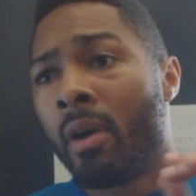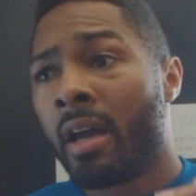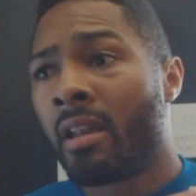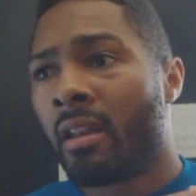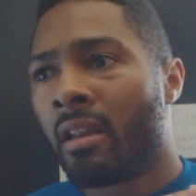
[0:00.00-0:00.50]

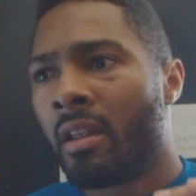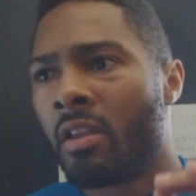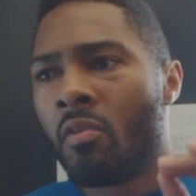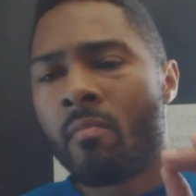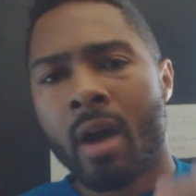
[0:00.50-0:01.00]
but
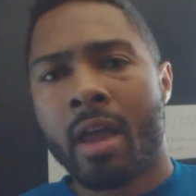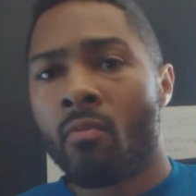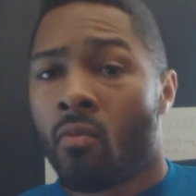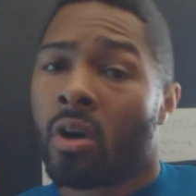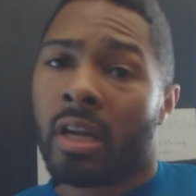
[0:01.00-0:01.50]
you
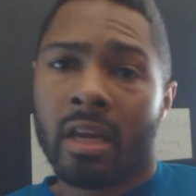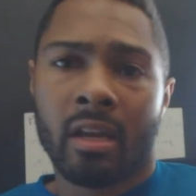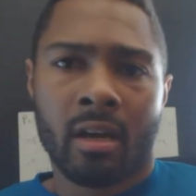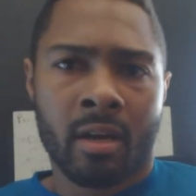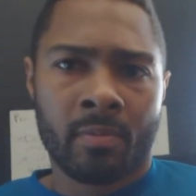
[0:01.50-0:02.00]
might want to
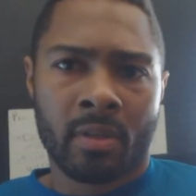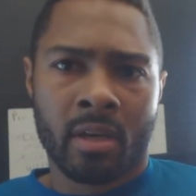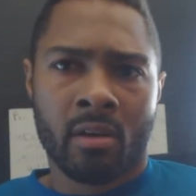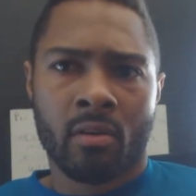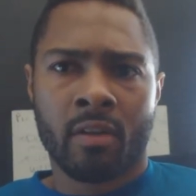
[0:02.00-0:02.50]
get an
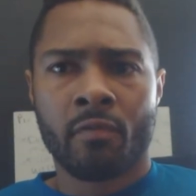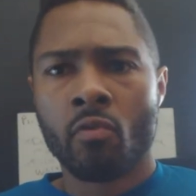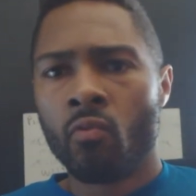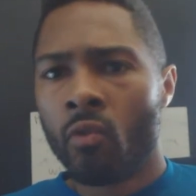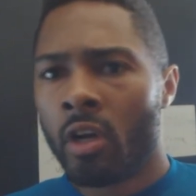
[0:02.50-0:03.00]
upsell
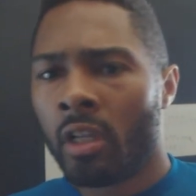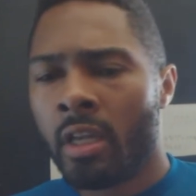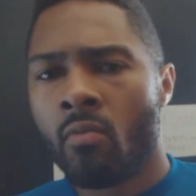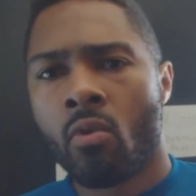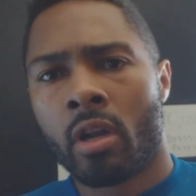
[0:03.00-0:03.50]
if you
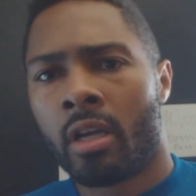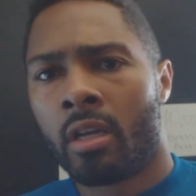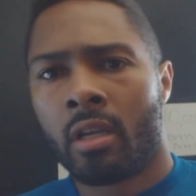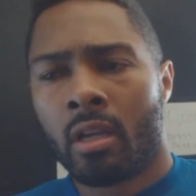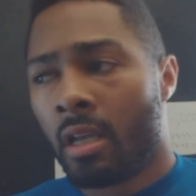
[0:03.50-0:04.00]
really want
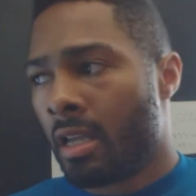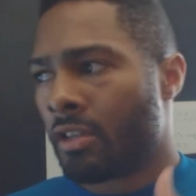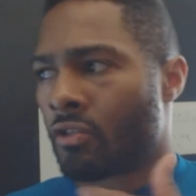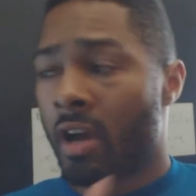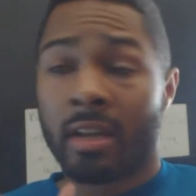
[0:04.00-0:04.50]
to
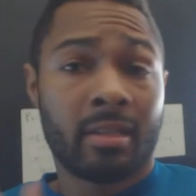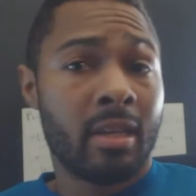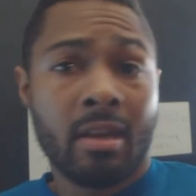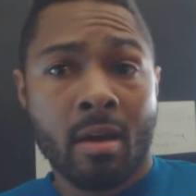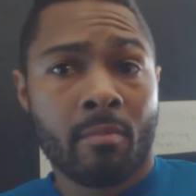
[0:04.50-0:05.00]
try to
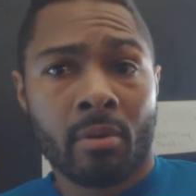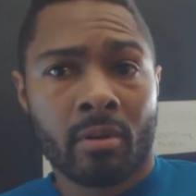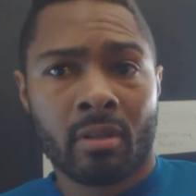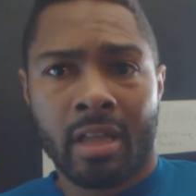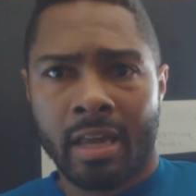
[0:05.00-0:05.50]
see
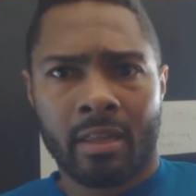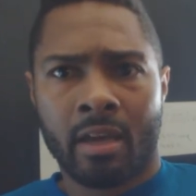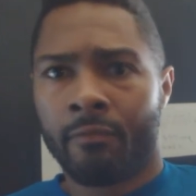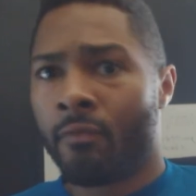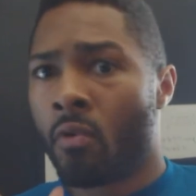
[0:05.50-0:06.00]
numbers
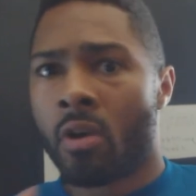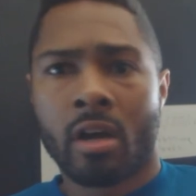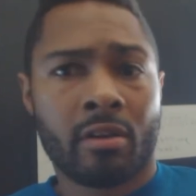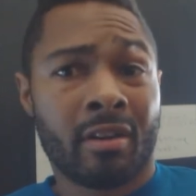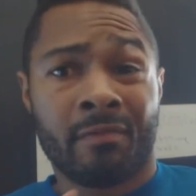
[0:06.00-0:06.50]
like that
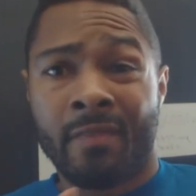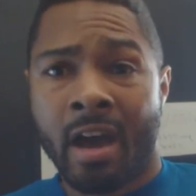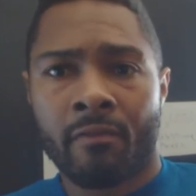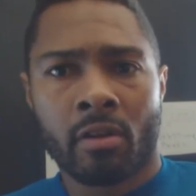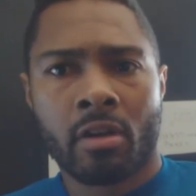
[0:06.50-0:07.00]
400 and
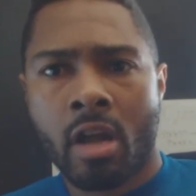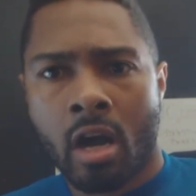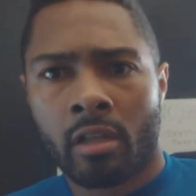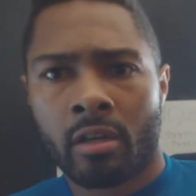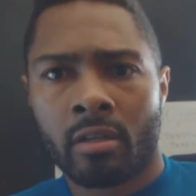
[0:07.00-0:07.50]
500
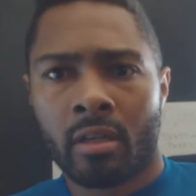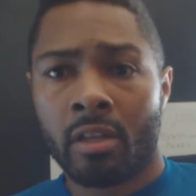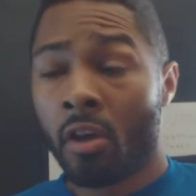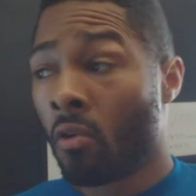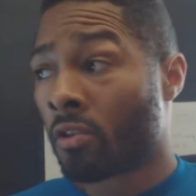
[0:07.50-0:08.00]
dollars
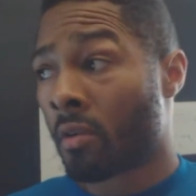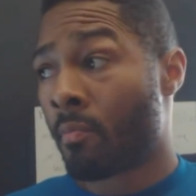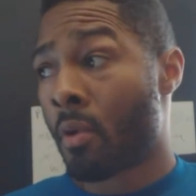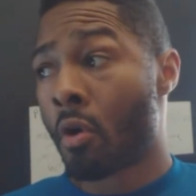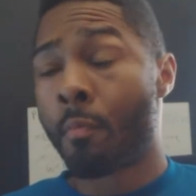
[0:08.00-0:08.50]
and those
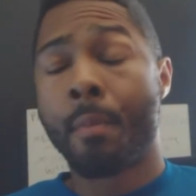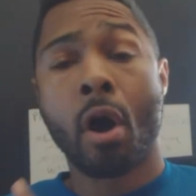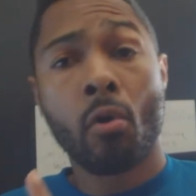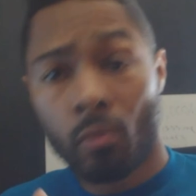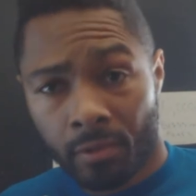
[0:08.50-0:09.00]
are per
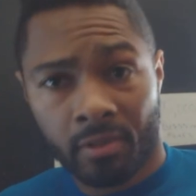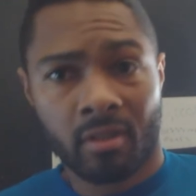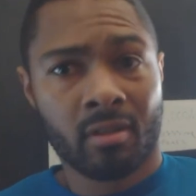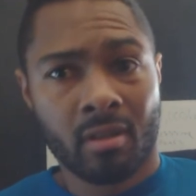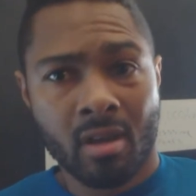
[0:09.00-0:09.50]

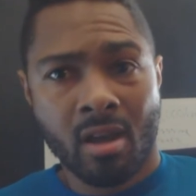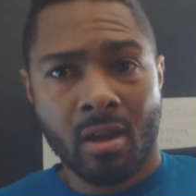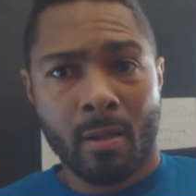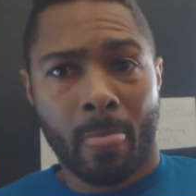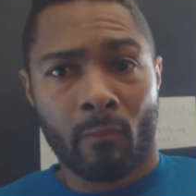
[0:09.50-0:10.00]
post
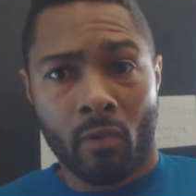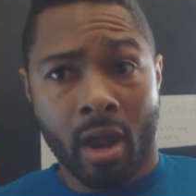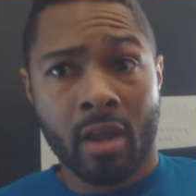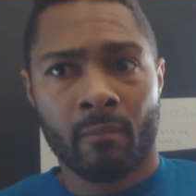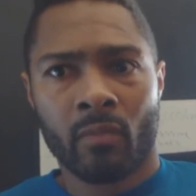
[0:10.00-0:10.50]

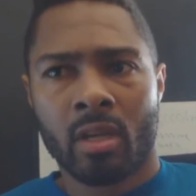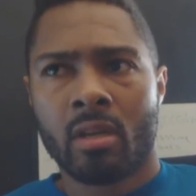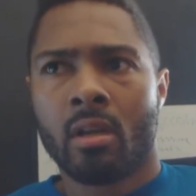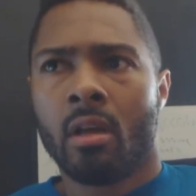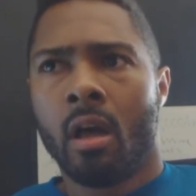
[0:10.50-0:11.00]
right
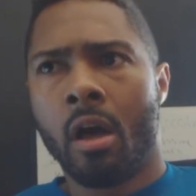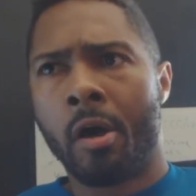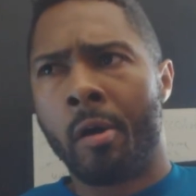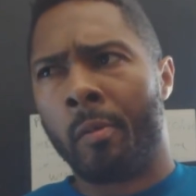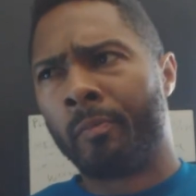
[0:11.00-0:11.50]

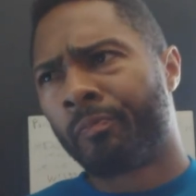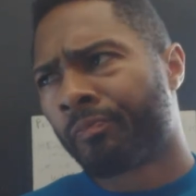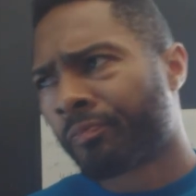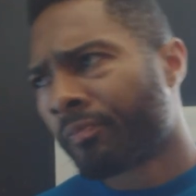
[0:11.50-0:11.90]
um